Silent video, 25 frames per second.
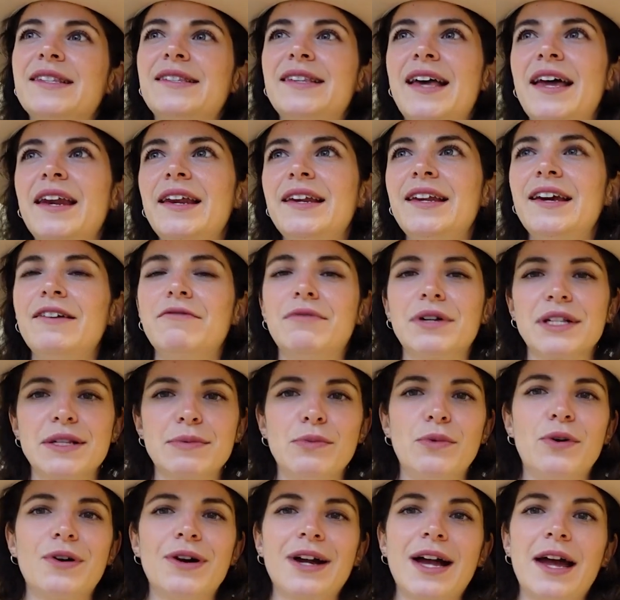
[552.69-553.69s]
Saturday
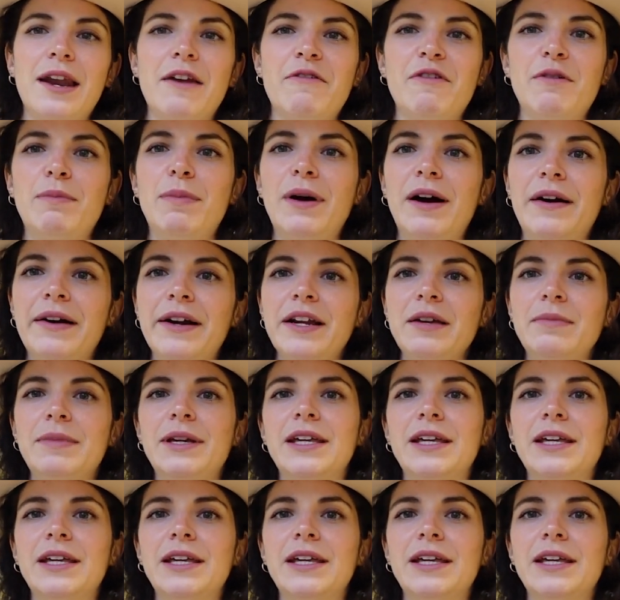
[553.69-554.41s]
was more kind of a party,